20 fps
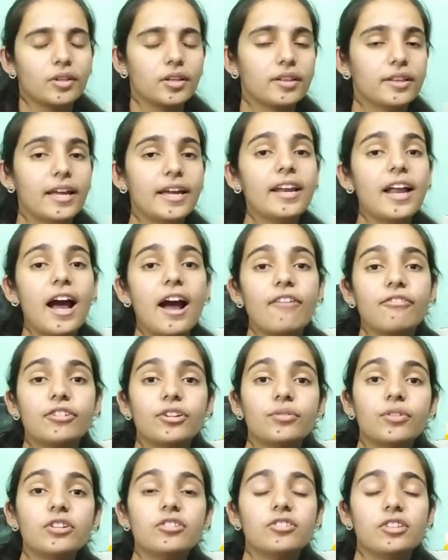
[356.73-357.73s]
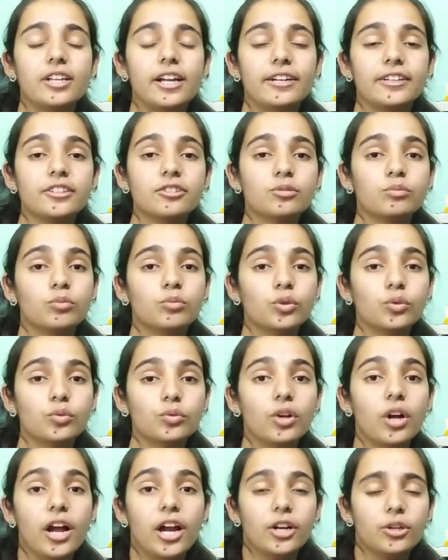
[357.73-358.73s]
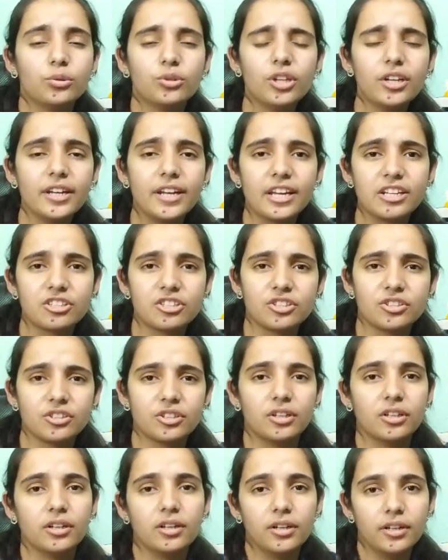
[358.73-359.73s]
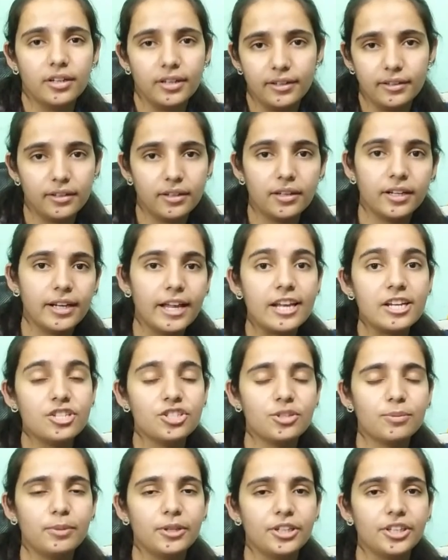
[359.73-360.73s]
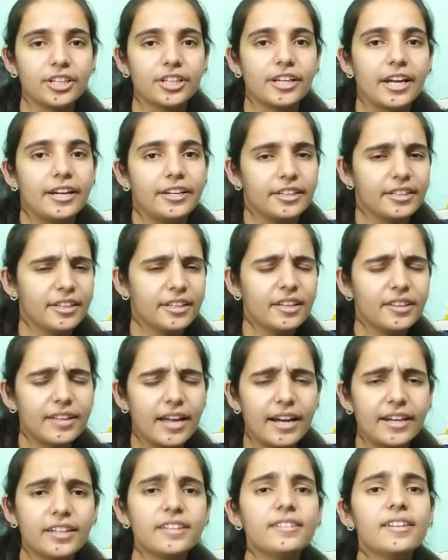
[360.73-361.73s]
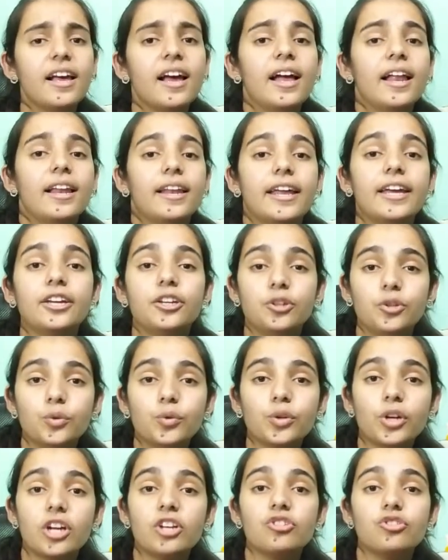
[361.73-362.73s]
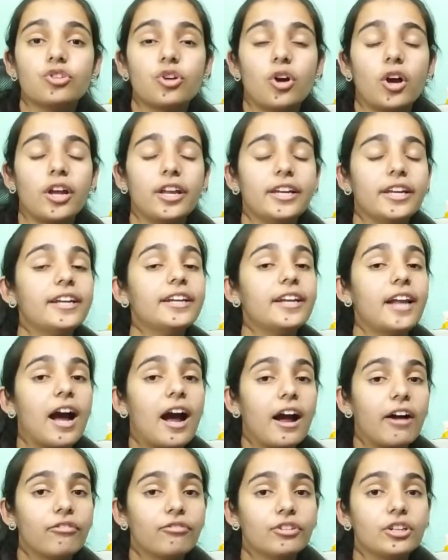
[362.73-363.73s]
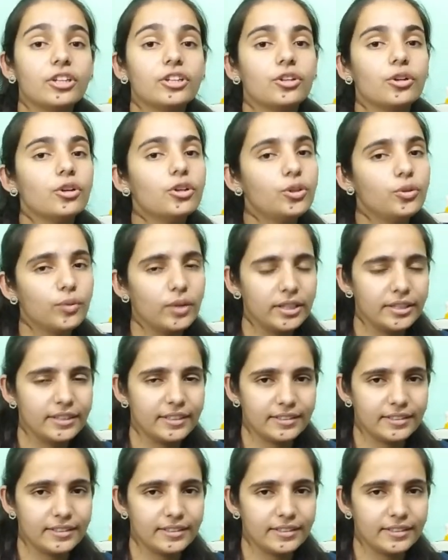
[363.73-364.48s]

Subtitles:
Then afterwards, let us move to the next eligibility criteria, that is like you can join it after your 12th